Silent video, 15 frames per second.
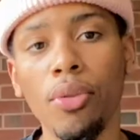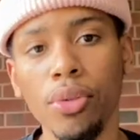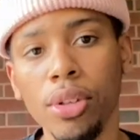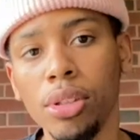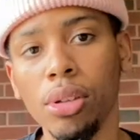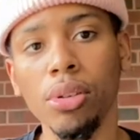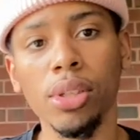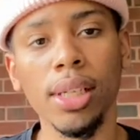
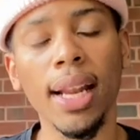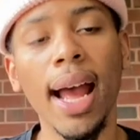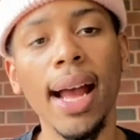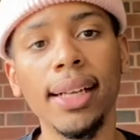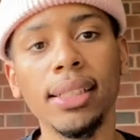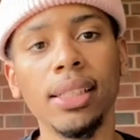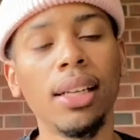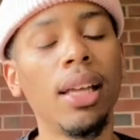research and
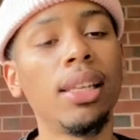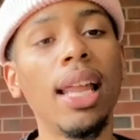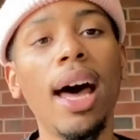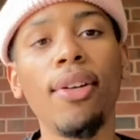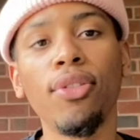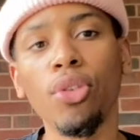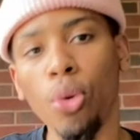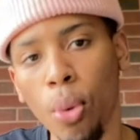ask a
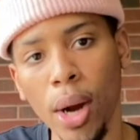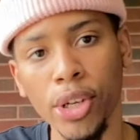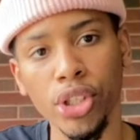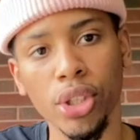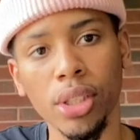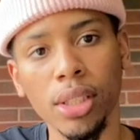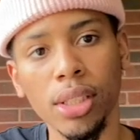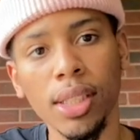lot of
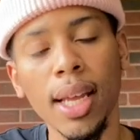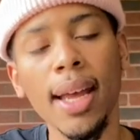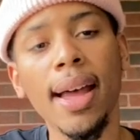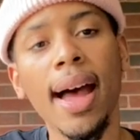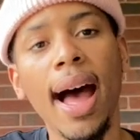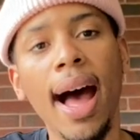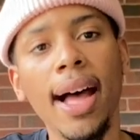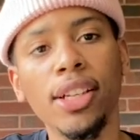questions
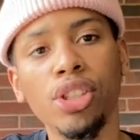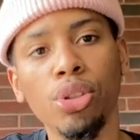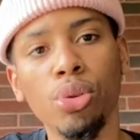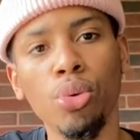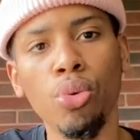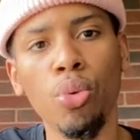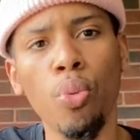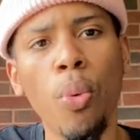as to
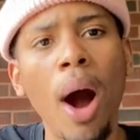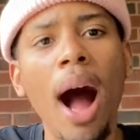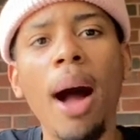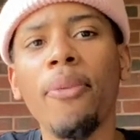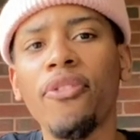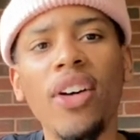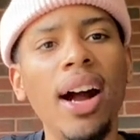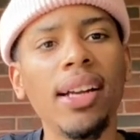why
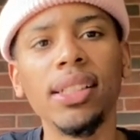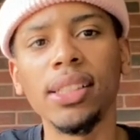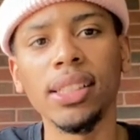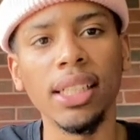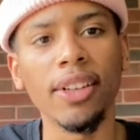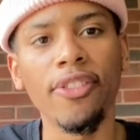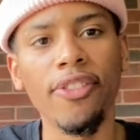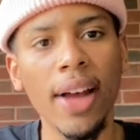I'm finding this
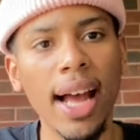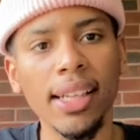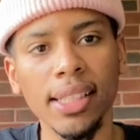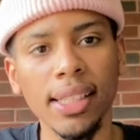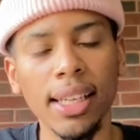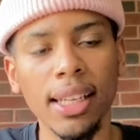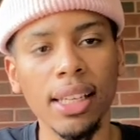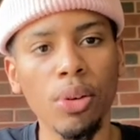thing
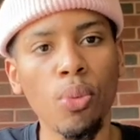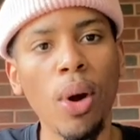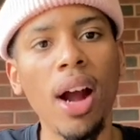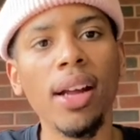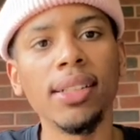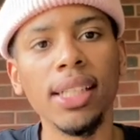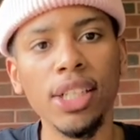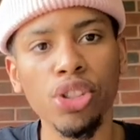fascinating,
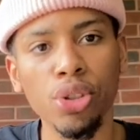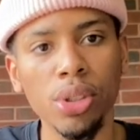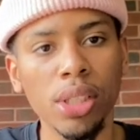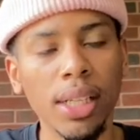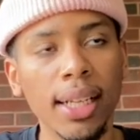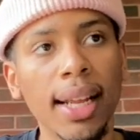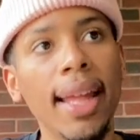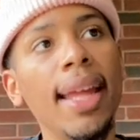why it's
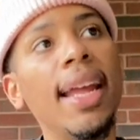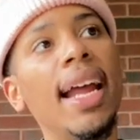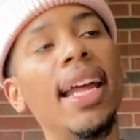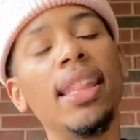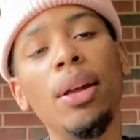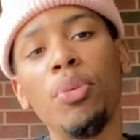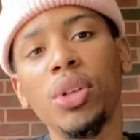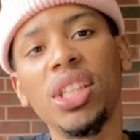interesting.
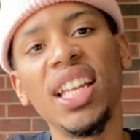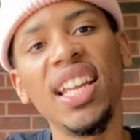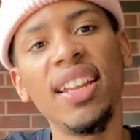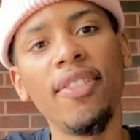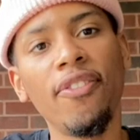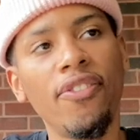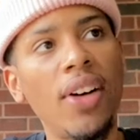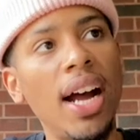And then within
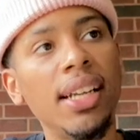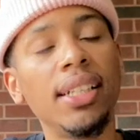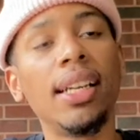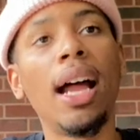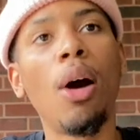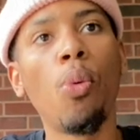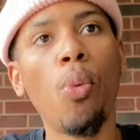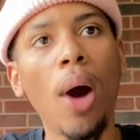finding
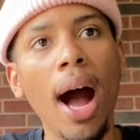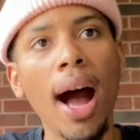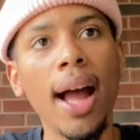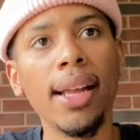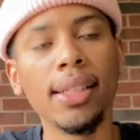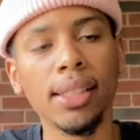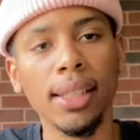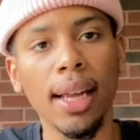that why,
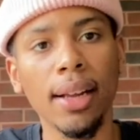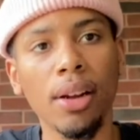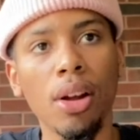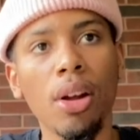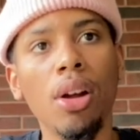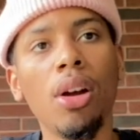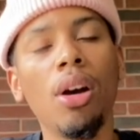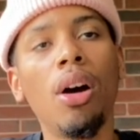it's like,
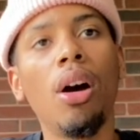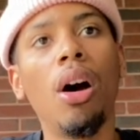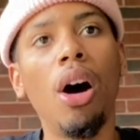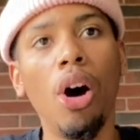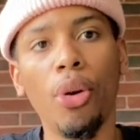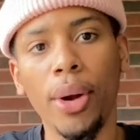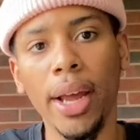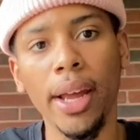
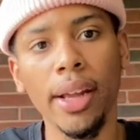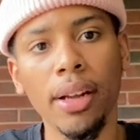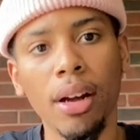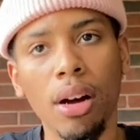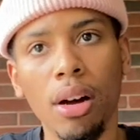okay,